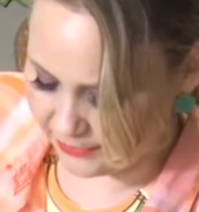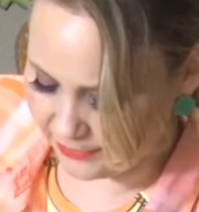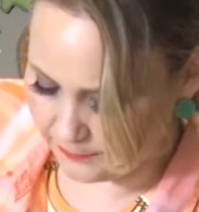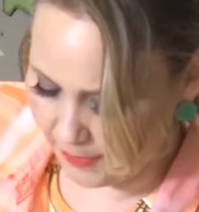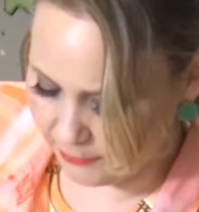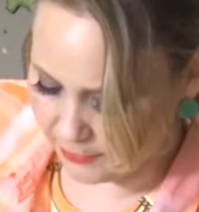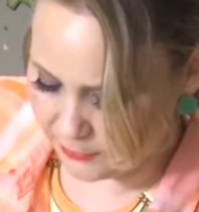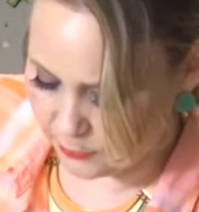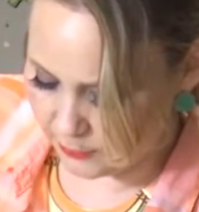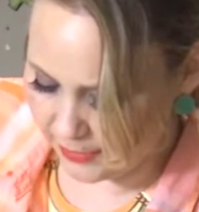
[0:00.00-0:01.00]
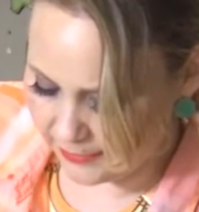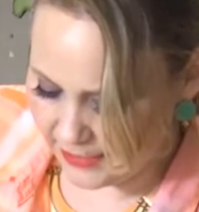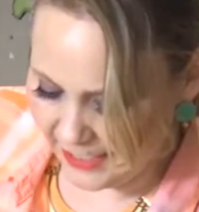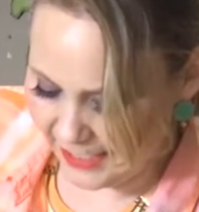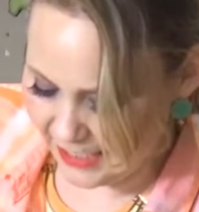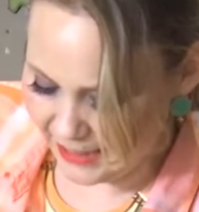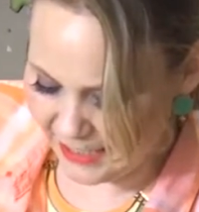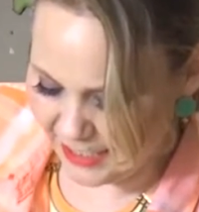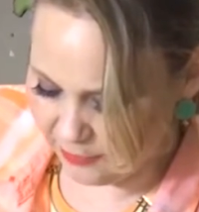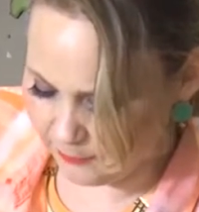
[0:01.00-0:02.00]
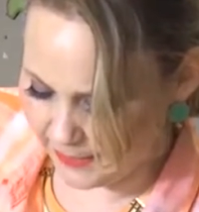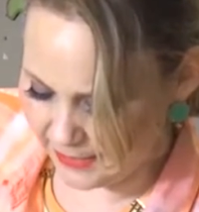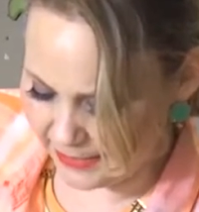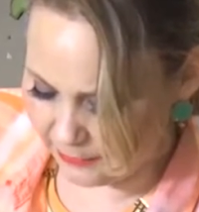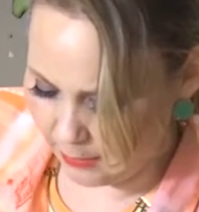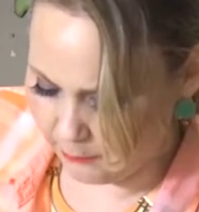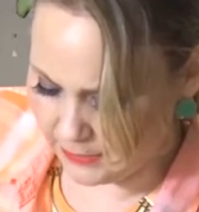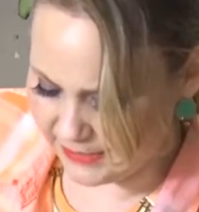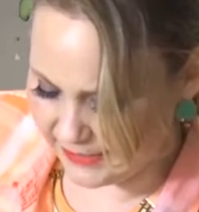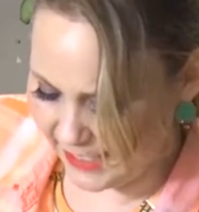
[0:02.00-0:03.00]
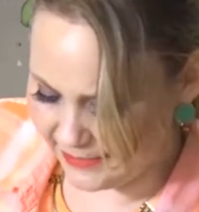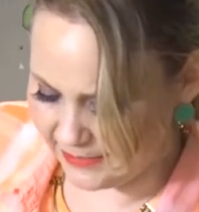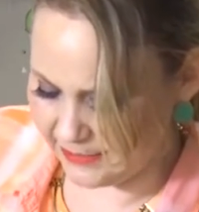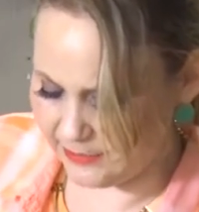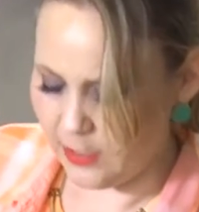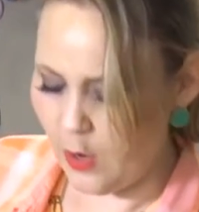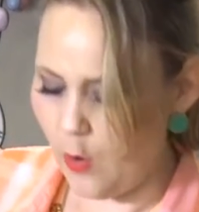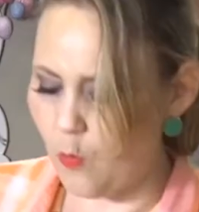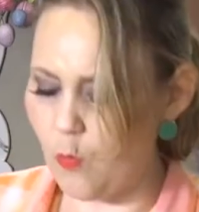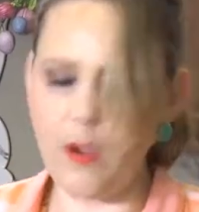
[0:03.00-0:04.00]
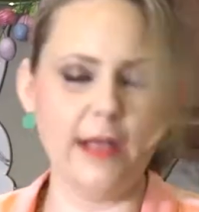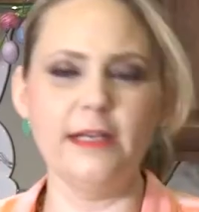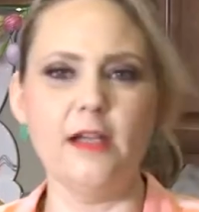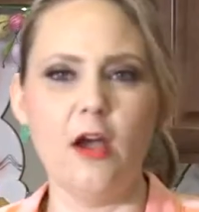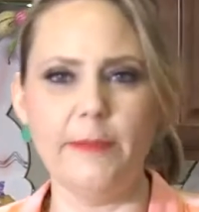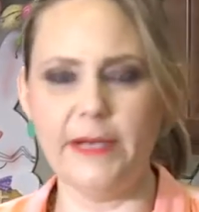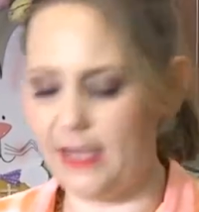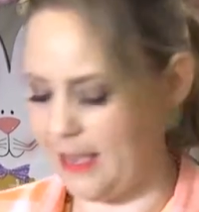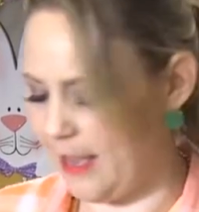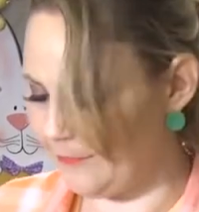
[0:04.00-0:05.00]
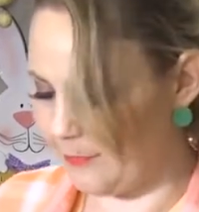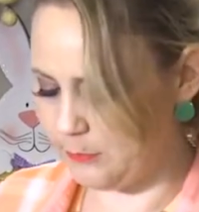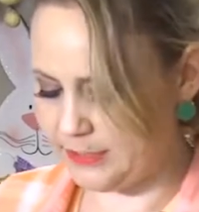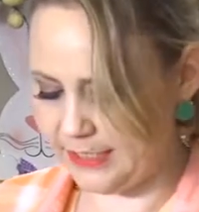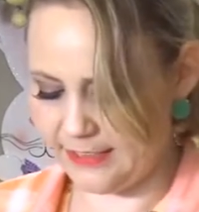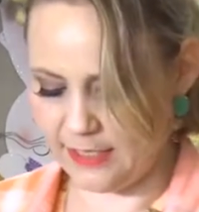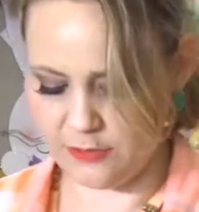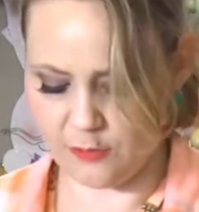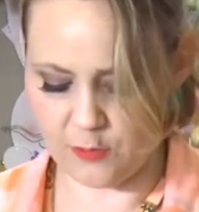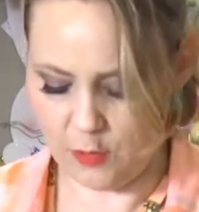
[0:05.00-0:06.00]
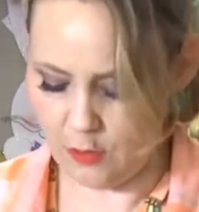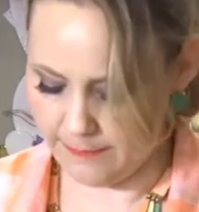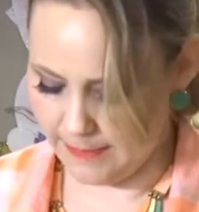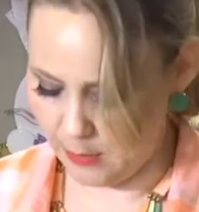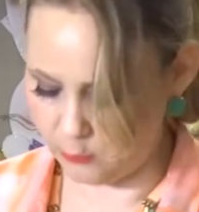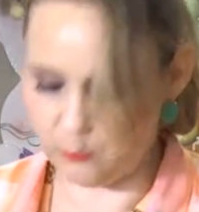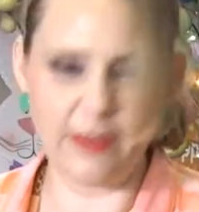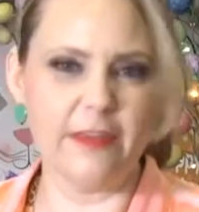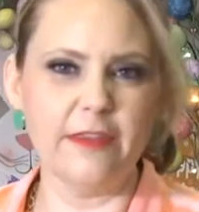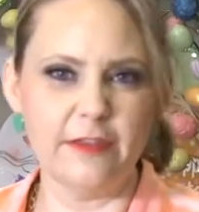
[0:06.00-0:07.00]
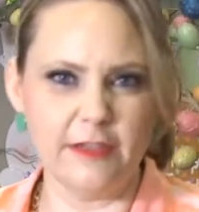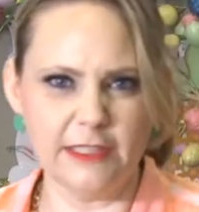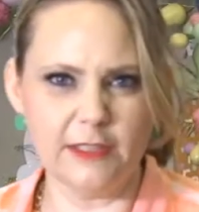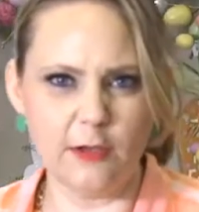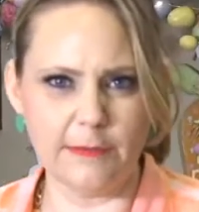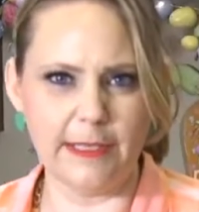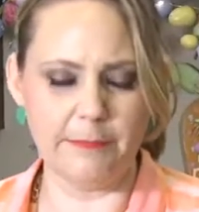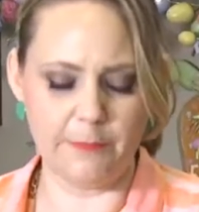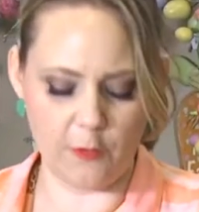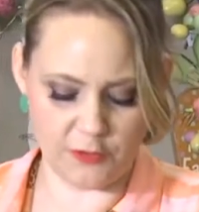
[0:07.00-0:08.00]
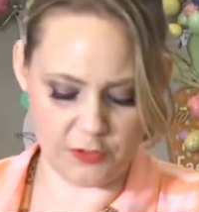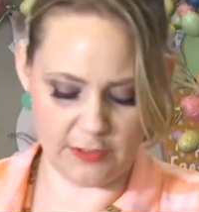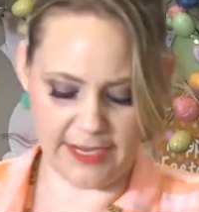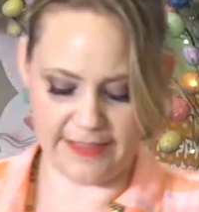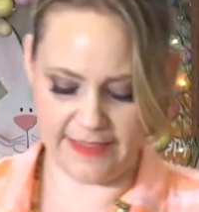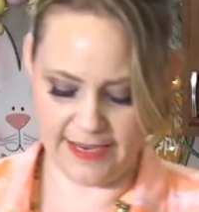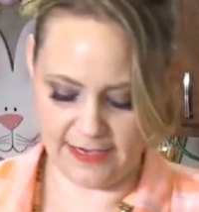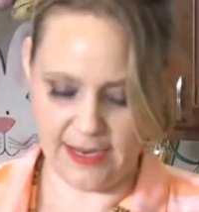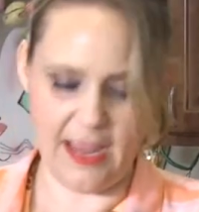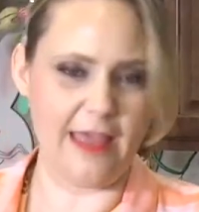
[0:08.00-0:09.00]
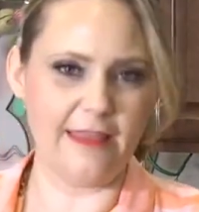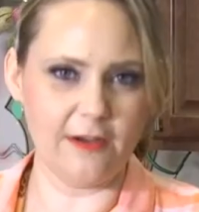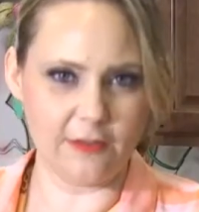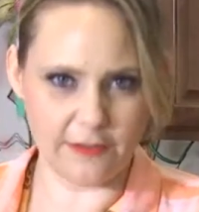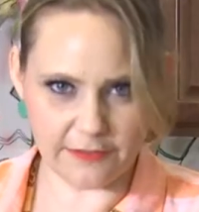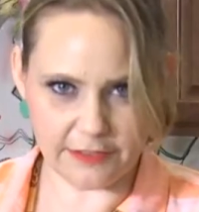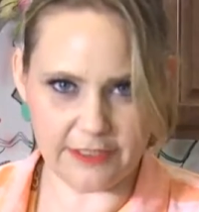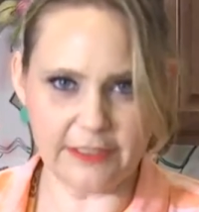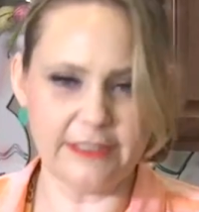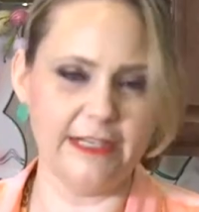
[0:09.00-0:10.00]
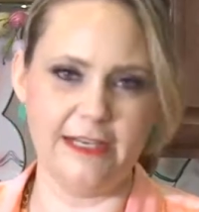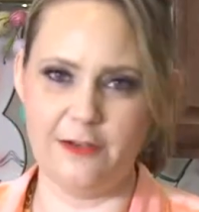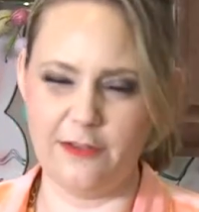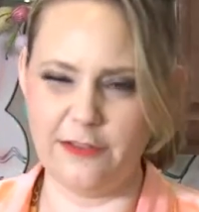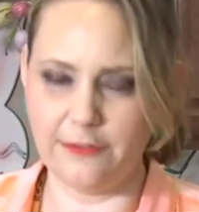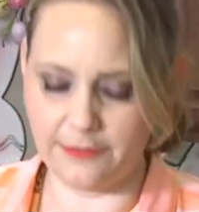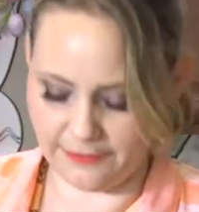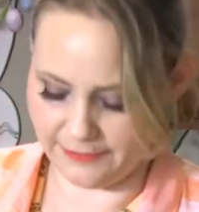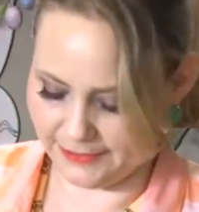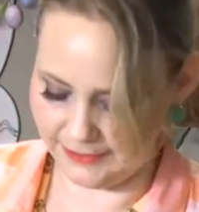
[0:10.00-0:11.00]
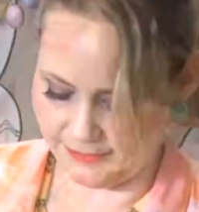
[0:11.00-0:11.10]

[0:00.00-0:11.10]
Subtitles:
This is powdered sugar, and little by little. I will say this is 1.5 cups. I will say that you go about 1/3 of the portion and then add another third and another third.